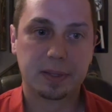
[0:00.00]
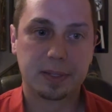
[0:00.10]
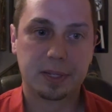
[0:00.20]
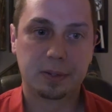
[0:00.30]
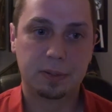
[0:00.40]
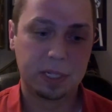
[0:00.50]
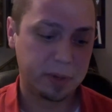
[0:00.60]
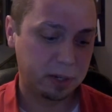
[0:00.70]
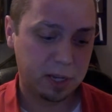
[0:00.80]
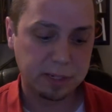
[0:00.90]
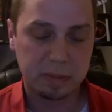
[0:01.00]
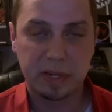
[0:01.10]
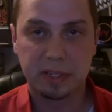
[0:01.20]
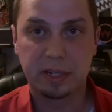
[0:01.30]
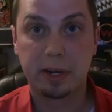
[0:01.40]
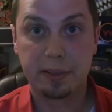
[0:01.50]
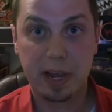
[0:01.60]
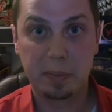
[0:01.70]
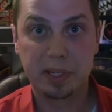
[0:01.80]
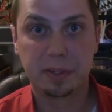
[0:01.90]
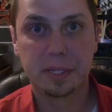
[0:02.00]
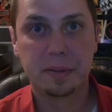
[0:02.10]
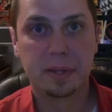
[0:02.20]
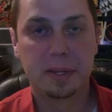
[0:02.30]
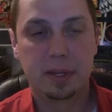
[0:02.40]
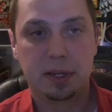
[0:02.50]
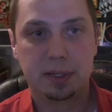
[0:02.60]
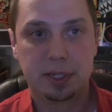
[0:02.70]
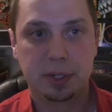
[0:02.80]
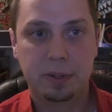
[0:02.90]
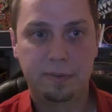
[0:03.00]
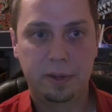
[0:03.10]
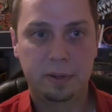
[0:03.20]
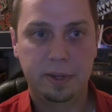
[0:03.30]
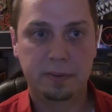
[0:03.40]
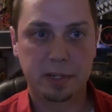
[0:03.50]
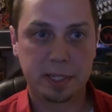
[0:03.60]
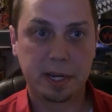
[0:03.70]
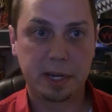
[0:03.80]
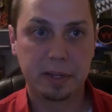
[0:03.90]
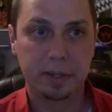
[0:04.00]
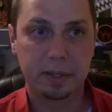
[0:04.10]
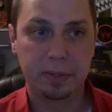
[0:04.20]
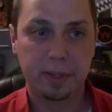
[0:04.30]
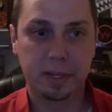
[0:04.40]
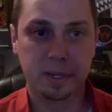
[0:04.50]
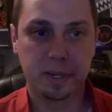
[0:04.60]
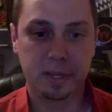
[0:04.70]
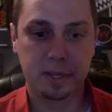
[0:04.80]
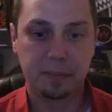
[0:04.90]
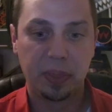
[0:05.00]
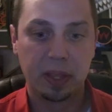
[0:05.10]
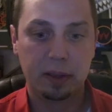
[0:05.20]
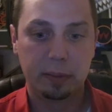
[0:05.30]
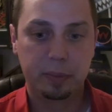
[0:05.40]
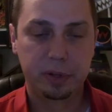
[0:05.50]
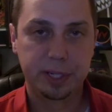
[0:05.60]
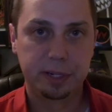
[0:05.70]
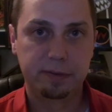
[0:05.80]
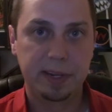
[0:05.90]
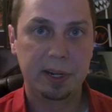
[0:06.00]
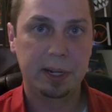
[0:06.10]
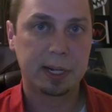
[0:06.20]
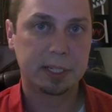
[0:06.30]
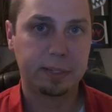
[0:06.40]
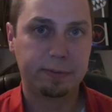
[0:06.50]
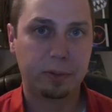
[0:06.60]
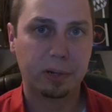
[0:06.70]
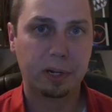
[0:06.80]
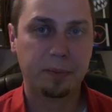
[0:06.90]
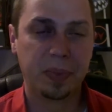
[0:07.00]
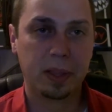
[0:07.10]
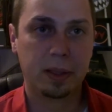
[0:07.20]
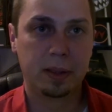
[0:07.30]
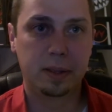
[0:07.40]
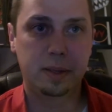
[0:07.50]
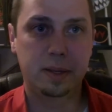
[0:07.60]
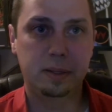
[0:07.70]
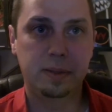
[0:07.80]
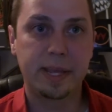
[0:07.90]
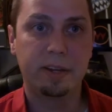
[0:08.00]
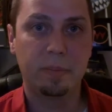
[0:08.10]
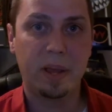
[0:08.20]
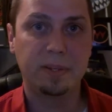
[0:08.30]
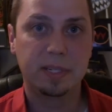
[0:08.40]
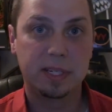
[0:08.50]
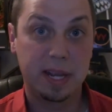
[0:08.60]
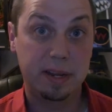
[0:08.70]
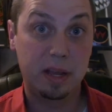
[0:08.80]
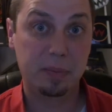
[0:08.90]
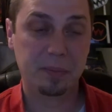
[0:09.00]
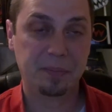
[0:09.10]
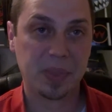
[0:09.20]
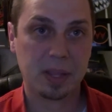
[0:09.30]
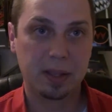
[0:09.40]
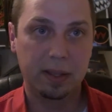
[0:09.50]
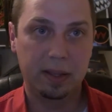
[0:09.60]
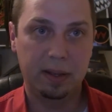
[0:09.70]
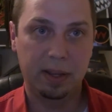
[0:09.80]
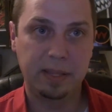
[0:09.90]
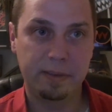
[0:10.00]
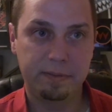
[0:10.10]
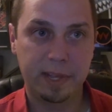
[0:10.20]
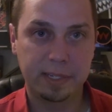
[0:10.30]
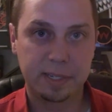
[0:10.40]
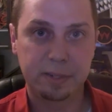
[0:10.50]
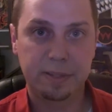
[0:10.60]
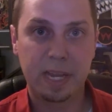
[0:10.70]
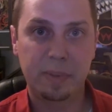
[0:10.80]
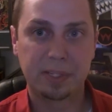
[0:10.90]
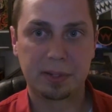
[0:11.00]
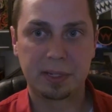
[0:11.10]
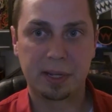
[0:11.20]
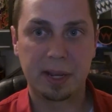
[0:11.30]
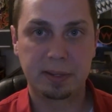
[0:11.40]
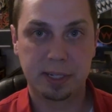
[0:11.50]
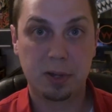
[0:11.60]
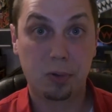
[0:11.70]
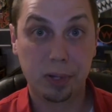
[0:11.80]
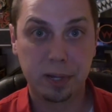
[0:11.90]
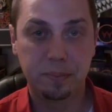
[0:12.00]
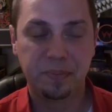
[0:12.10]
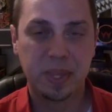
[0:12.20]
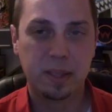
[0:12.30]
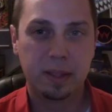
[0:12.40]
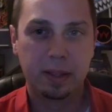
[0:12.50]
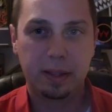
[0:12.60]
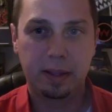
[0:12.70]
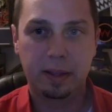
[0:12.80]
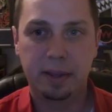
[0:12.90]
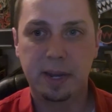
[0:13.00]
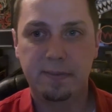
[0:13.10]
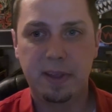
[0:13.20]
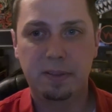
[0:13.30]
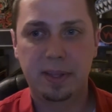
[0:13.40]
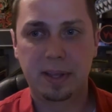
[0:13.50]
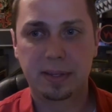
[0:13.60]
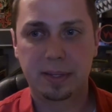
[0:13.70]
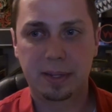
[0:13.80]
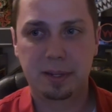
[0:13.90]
So some of your largest muscles are your thigh muscles. So if you're sitting, you can push your feet against the floor like you're about to stand up, and that flexes your thigh muscles and kind of just hold it. And I found that